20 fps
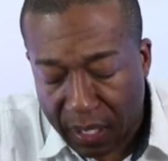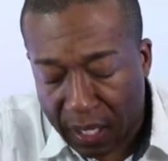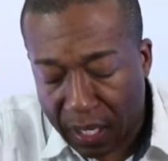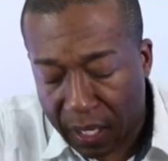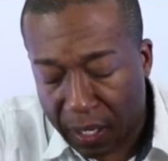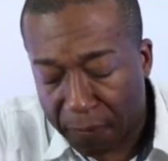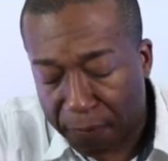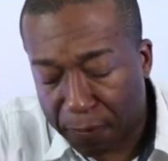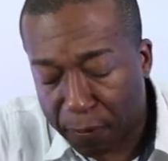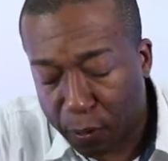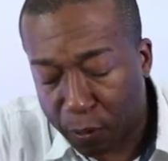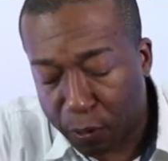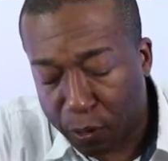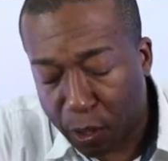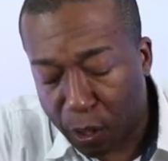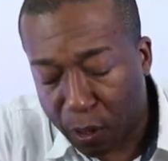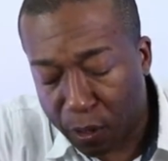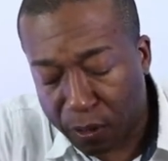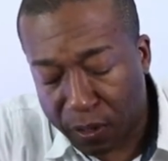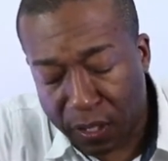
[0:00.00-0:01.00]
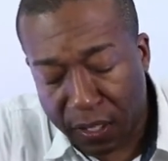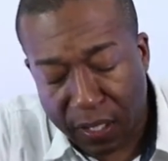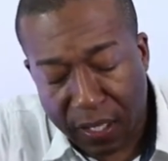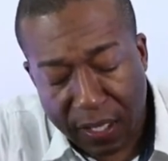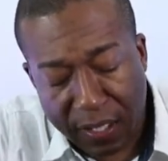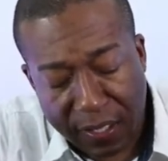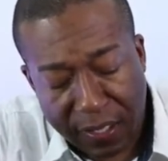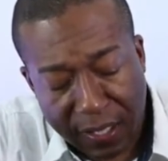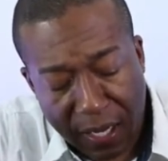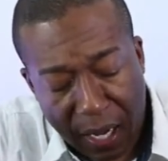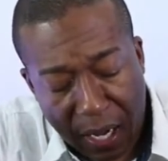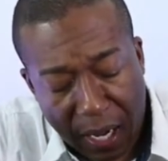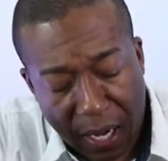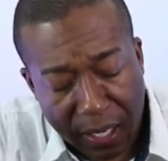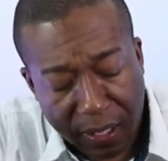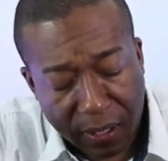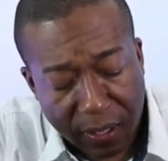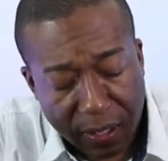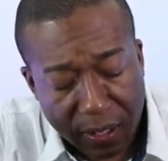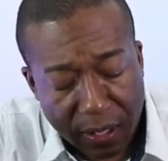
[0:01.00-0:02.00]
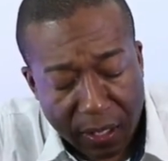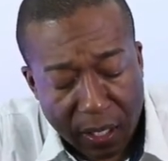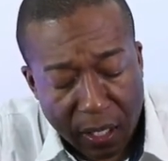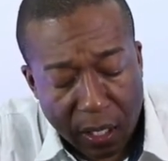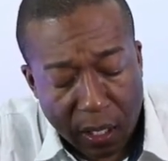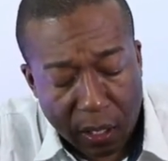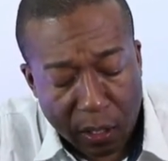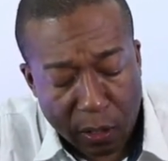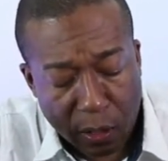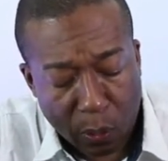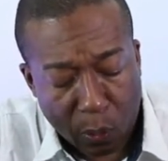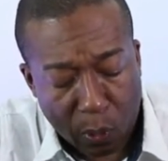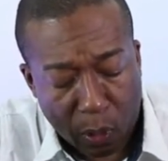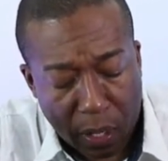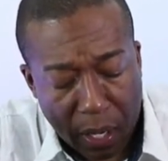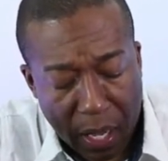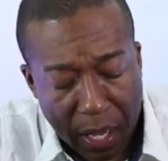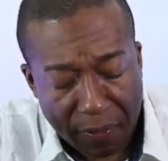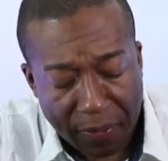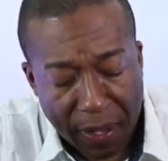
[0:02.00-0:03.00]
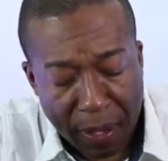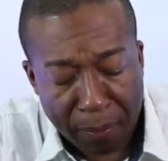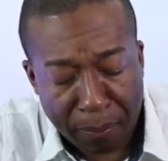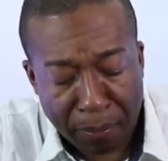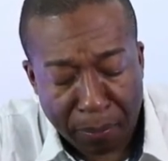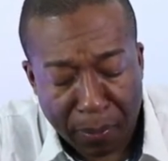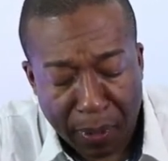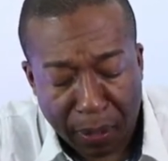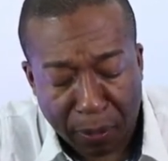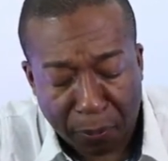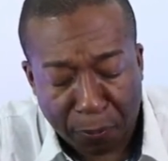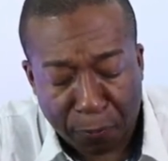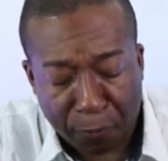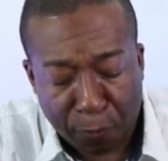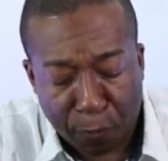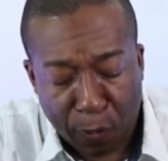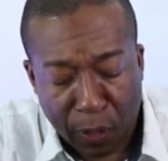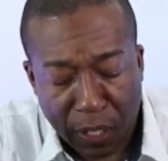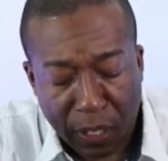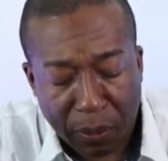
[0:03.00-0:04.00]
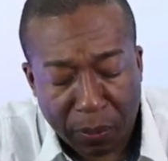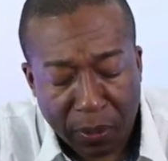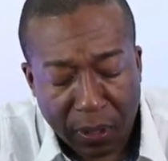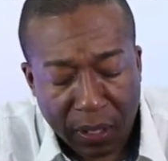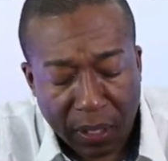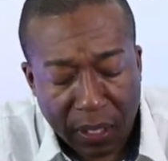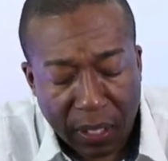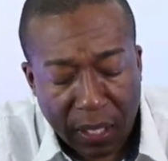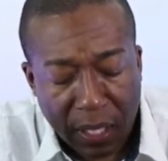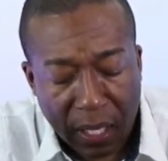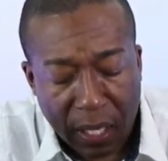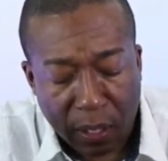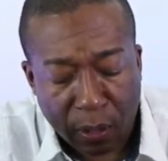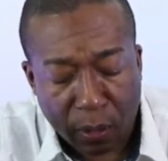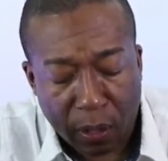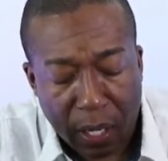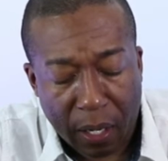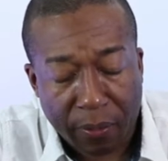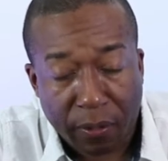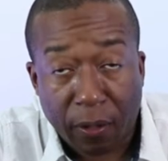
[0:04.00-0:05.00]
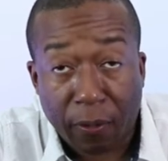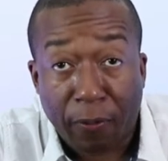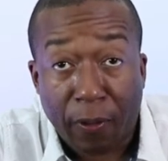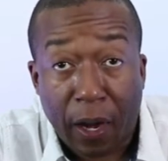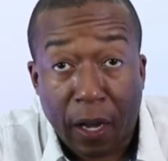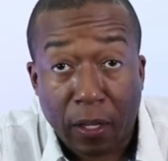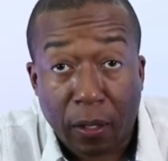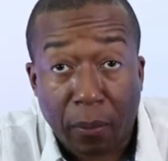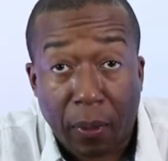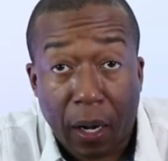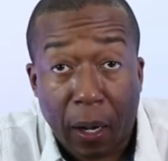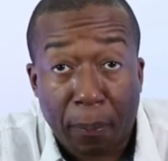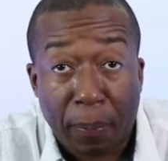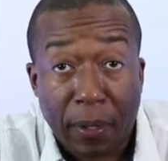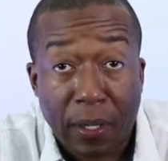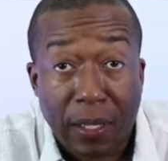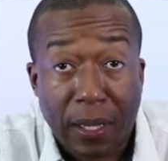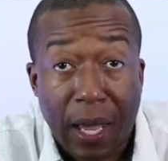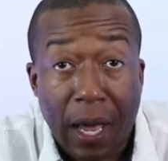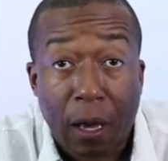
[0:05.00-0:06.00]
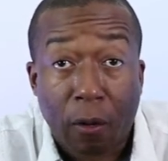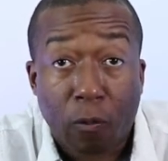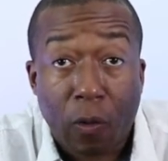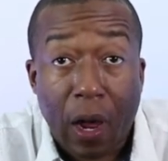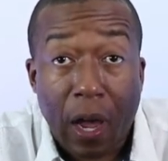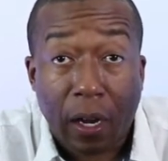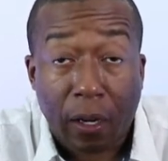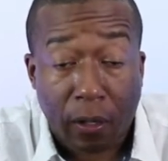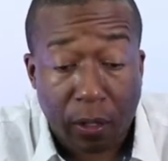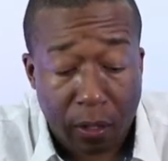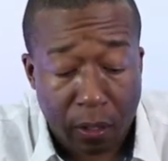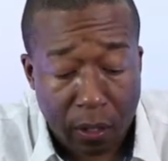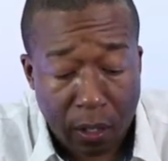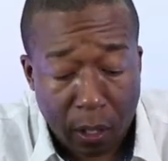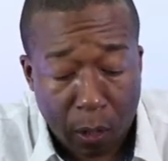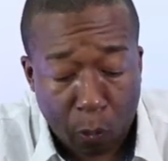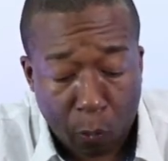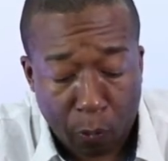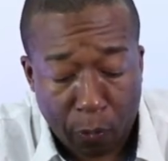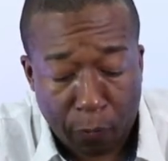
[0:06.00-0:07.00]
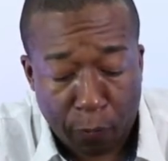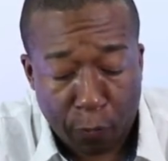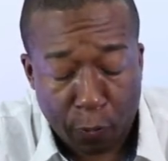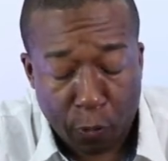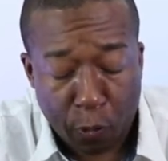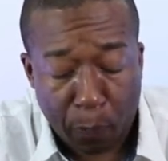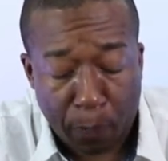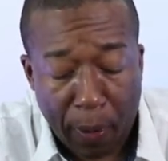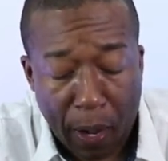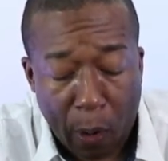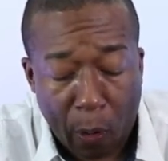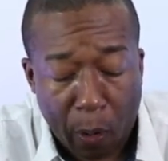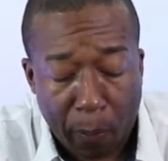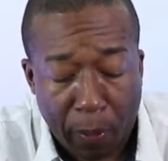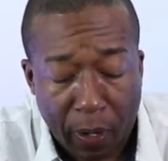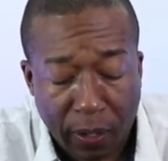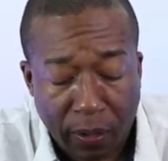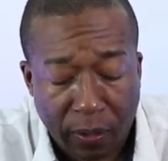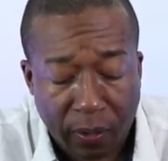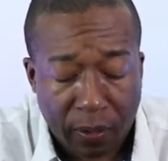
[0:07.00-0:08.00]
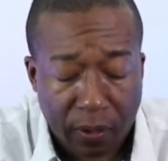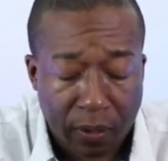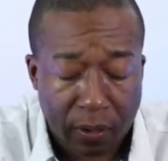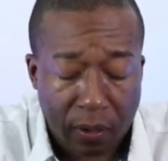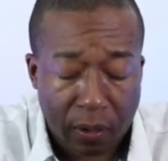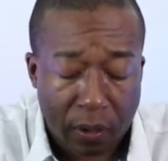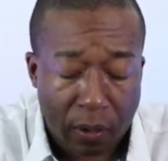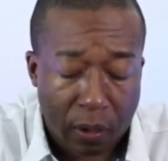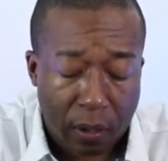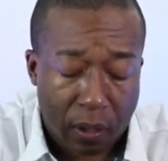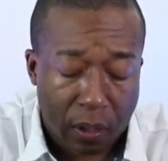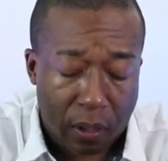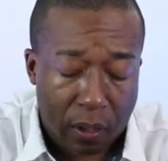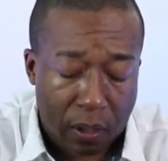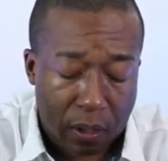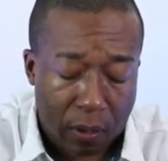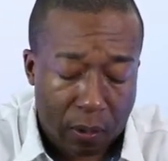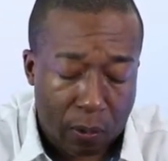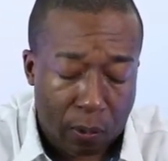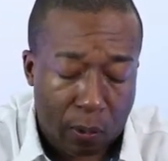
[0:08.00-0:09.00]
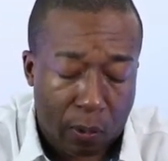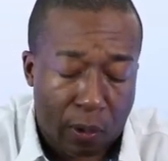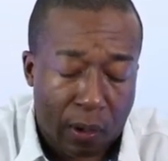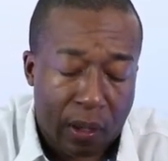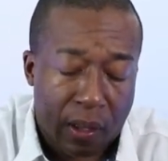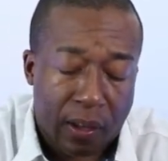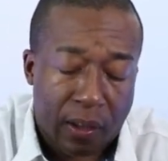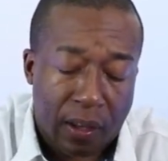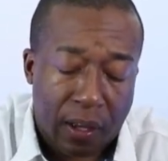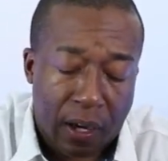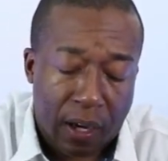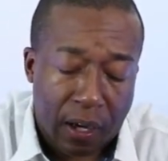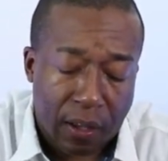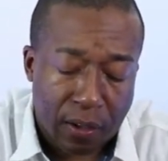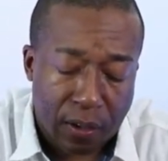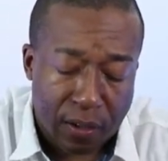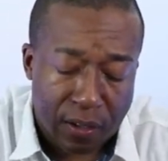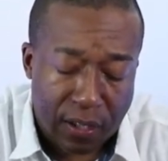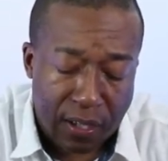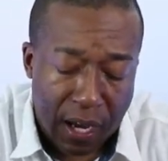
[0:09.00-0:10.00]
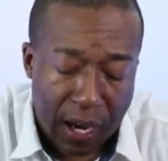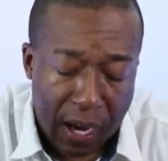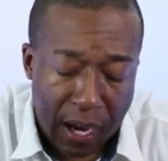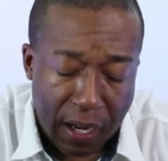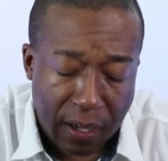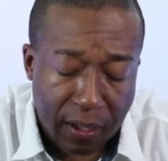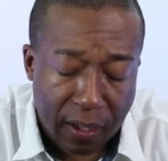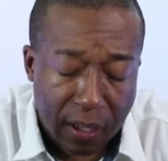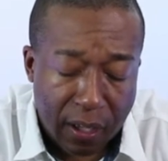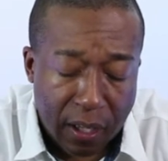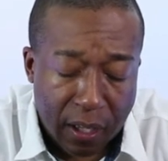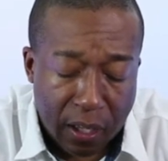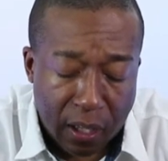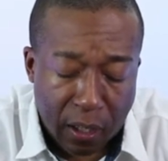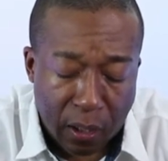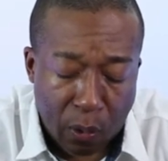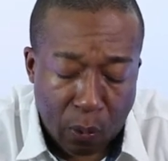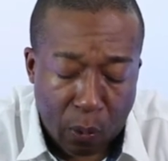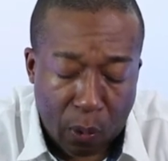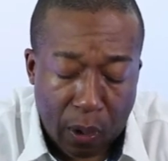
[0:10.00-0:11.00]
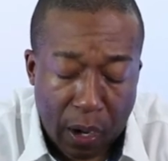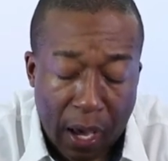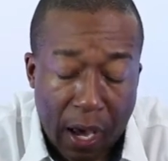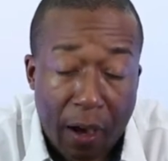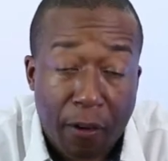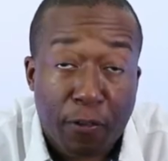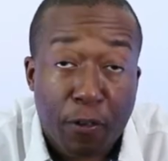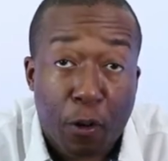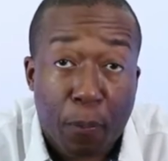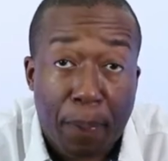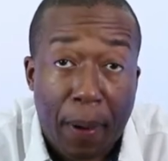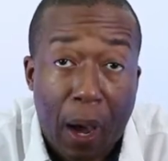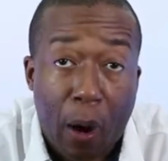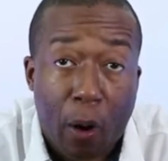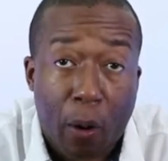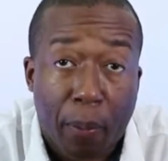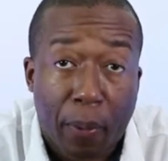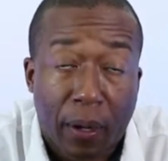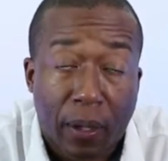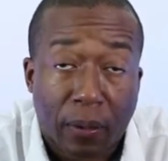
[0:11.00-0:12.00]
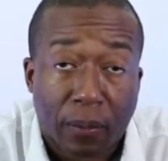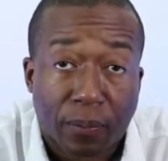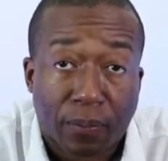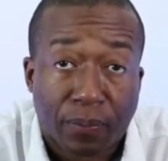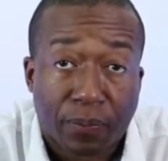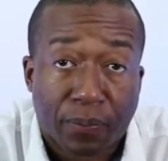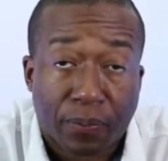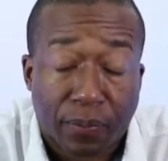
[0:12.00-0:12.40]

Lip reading: If you turn to this side, you will have that metal frame, and you'll have your volume up and down rocker with your power button. On the other side, you will have your power button.